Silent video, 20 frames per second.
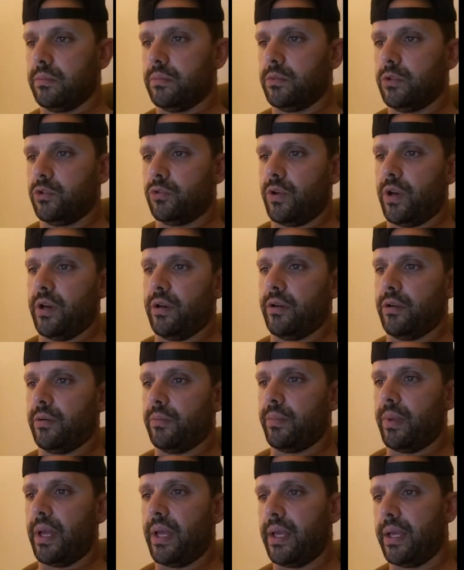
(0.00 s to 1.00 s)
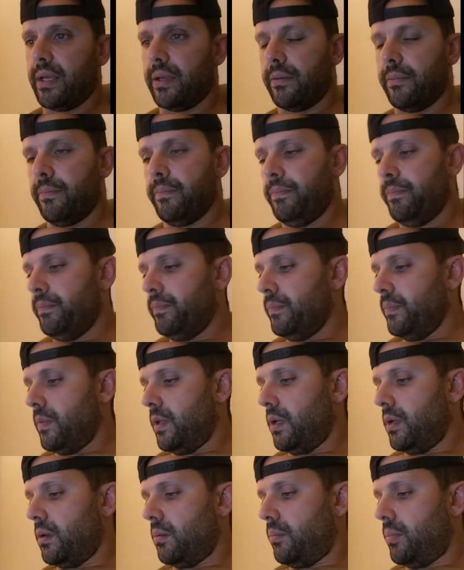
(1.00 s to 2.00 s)
strainer bag,
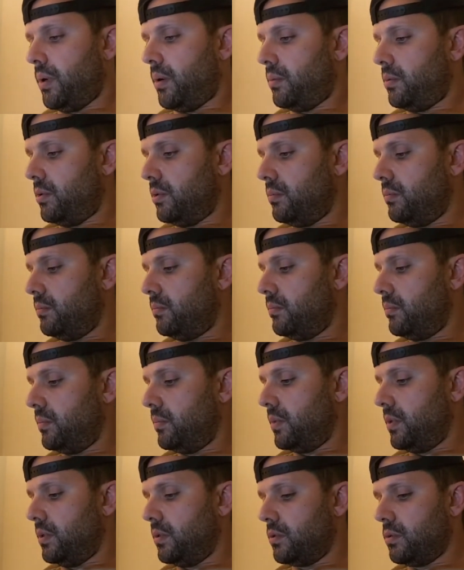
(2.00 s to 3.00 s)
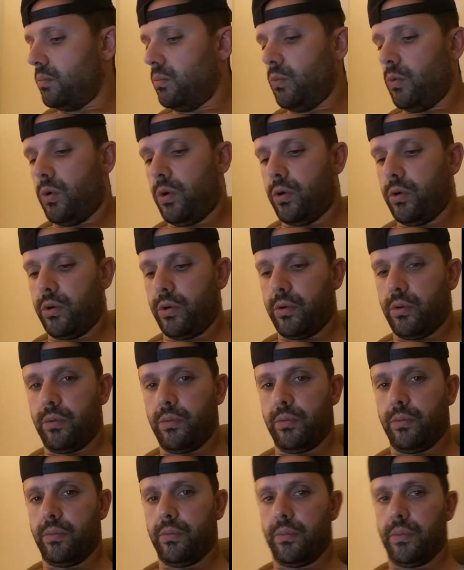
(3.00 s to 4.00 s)
bubble them in some water,
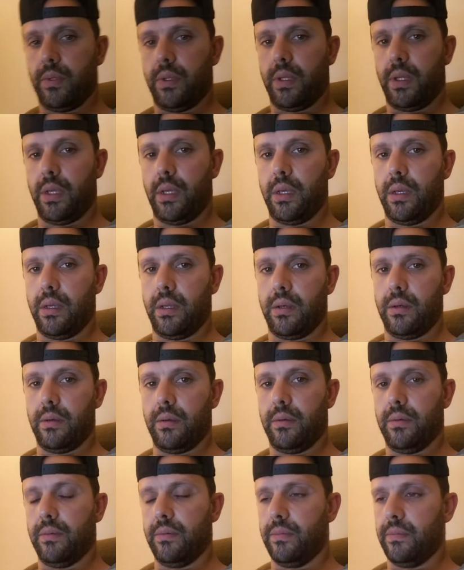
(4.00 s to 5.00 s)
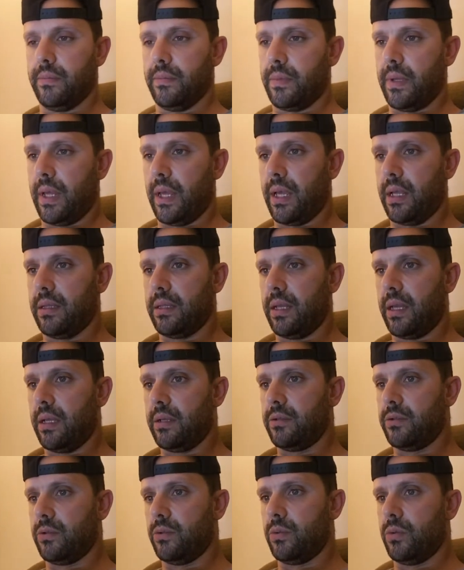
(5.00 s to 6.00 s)
and add
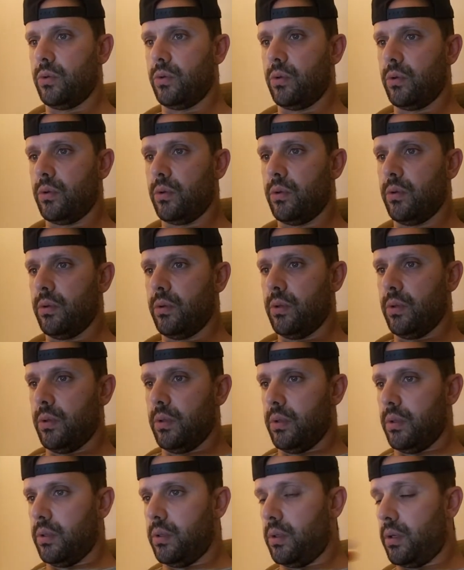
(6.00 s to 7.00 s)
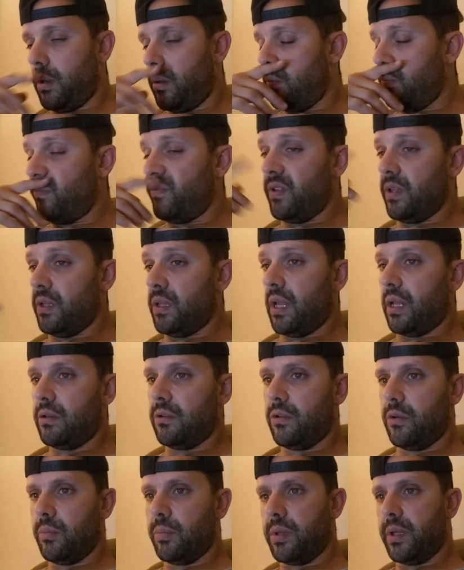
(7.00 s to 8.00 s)
that to your, feed that to
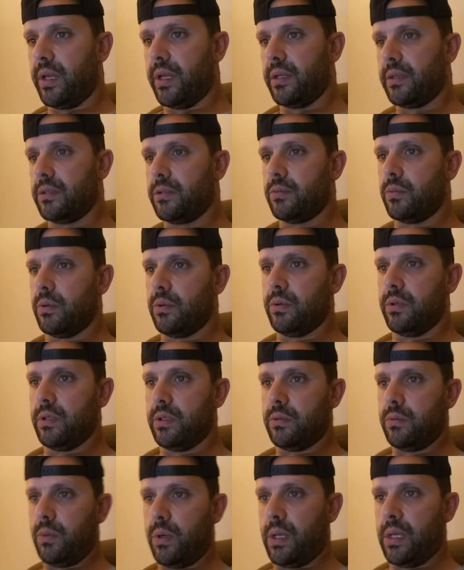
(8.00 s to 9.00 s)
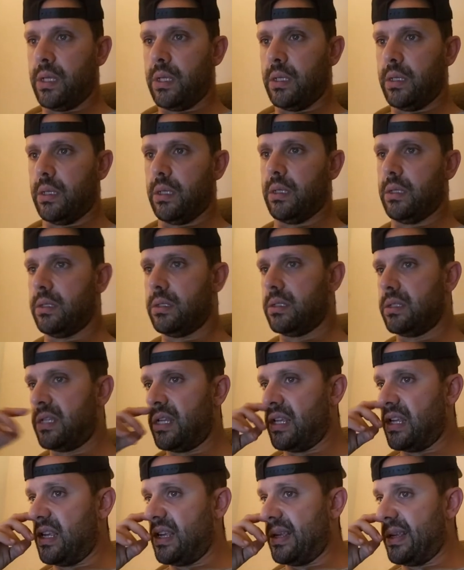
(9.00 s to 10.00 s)
your plants. Well, this way is
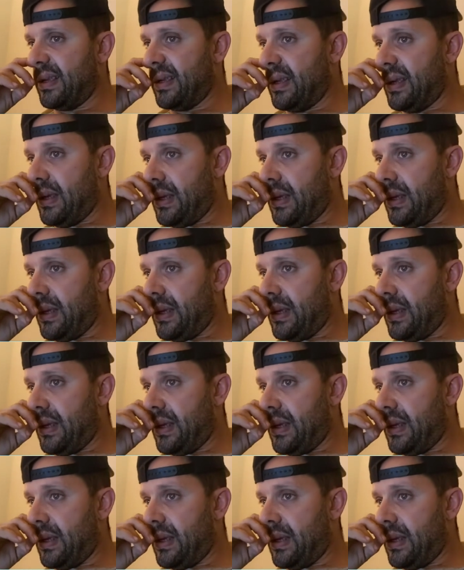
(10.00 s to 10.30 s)
saying